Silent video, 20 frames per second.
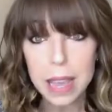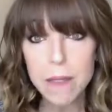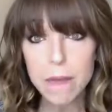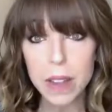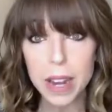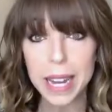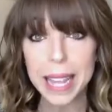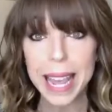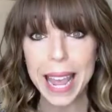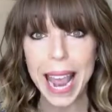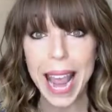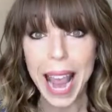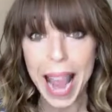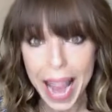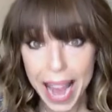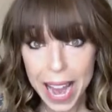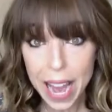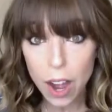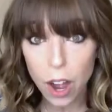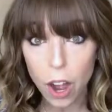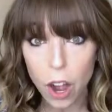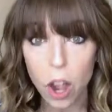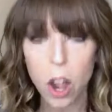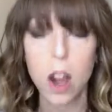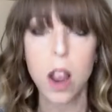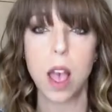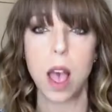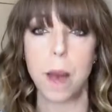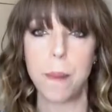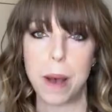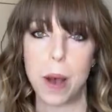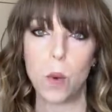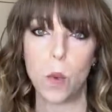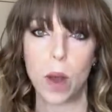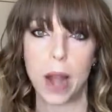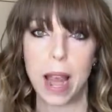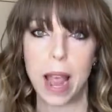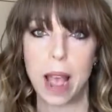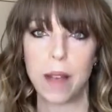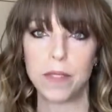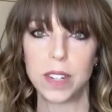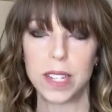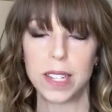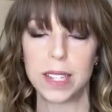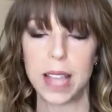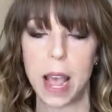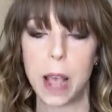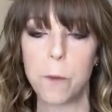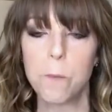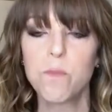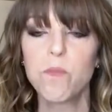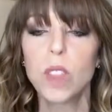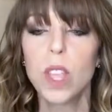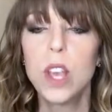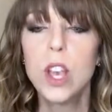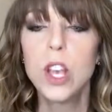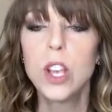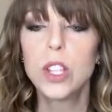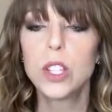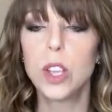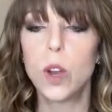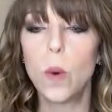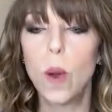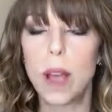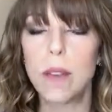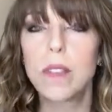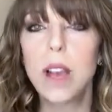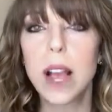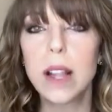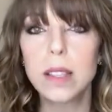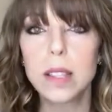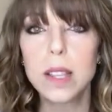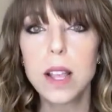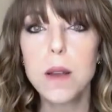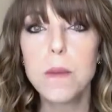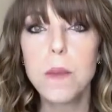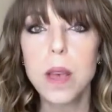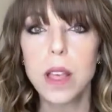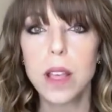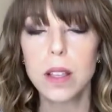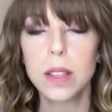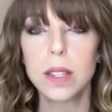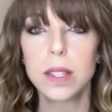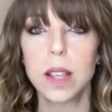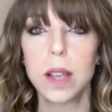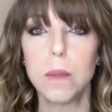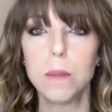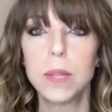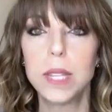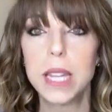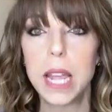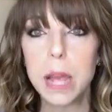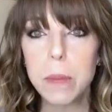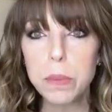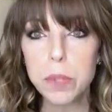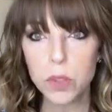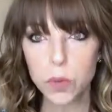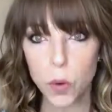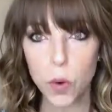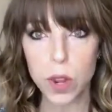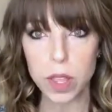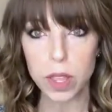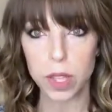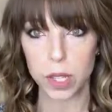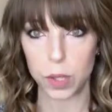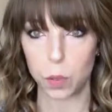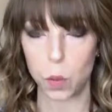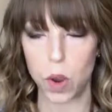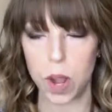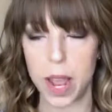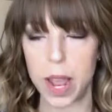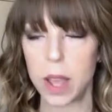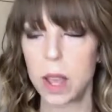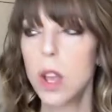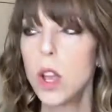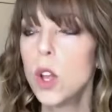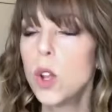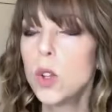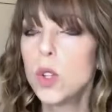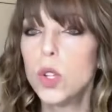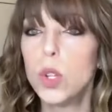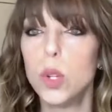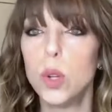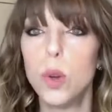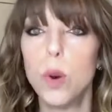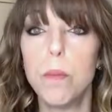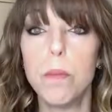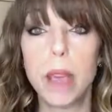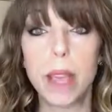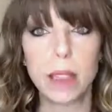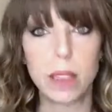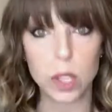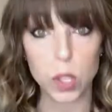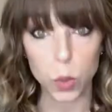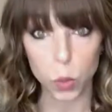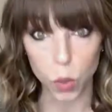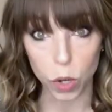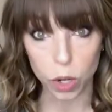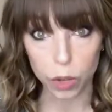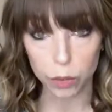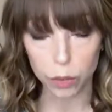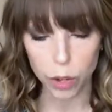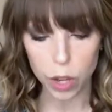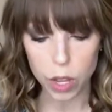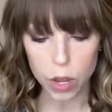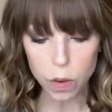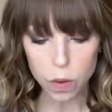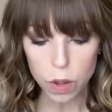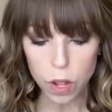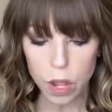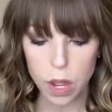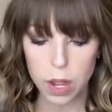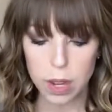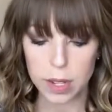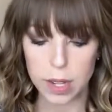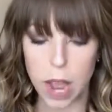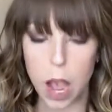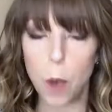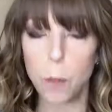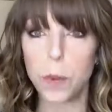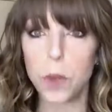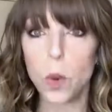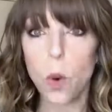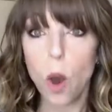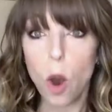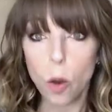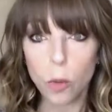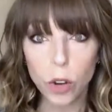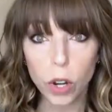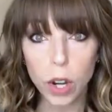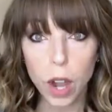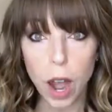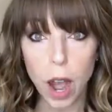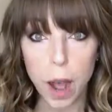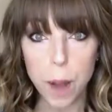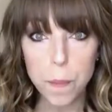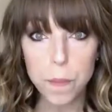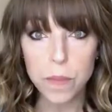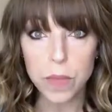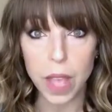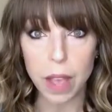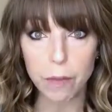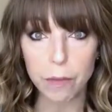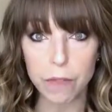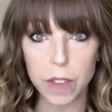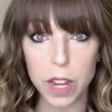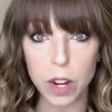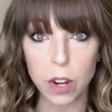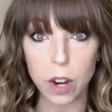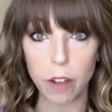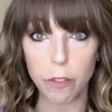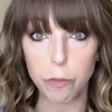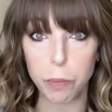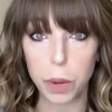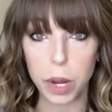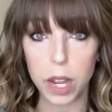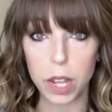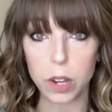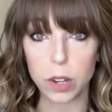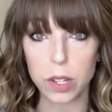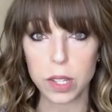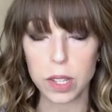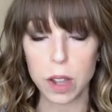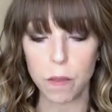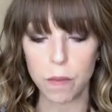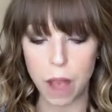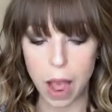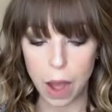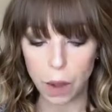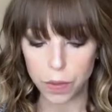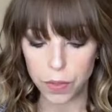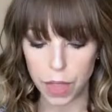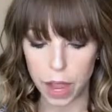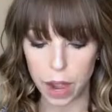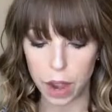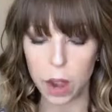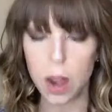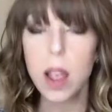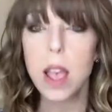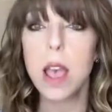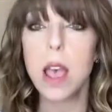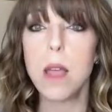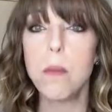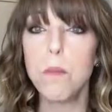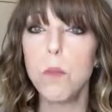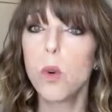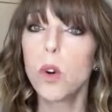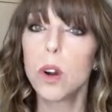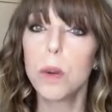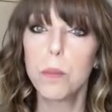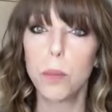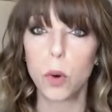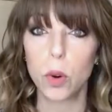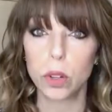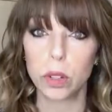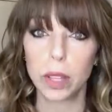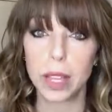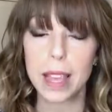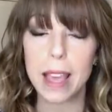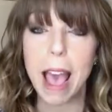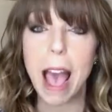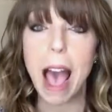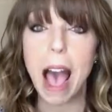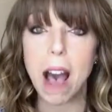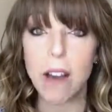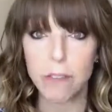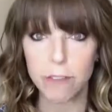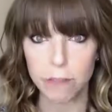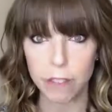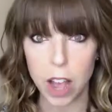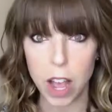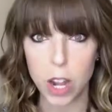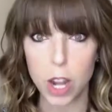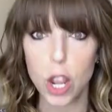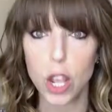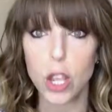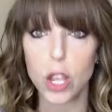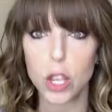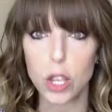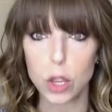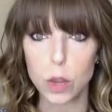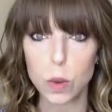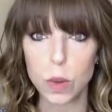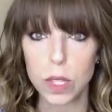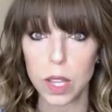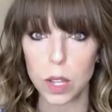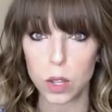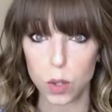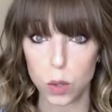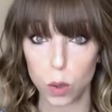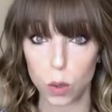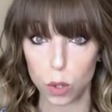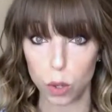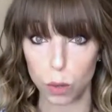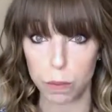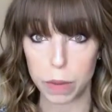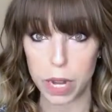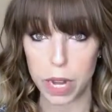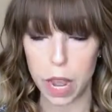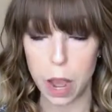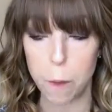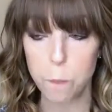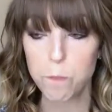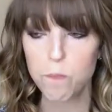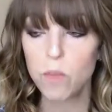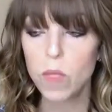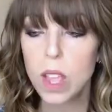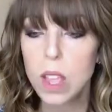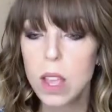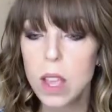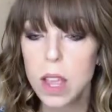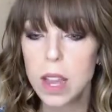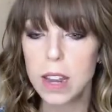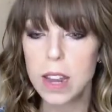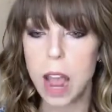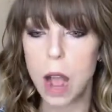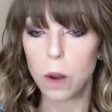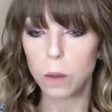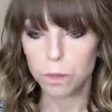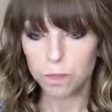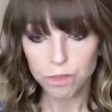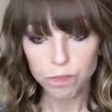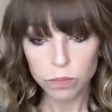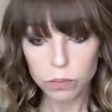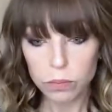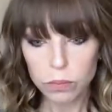even care about what I have to say? So I've got some tips for you this morning to make this work for you, to help you overcome that fear of putting yourself out there, and more importantly, have fun using social media. Now,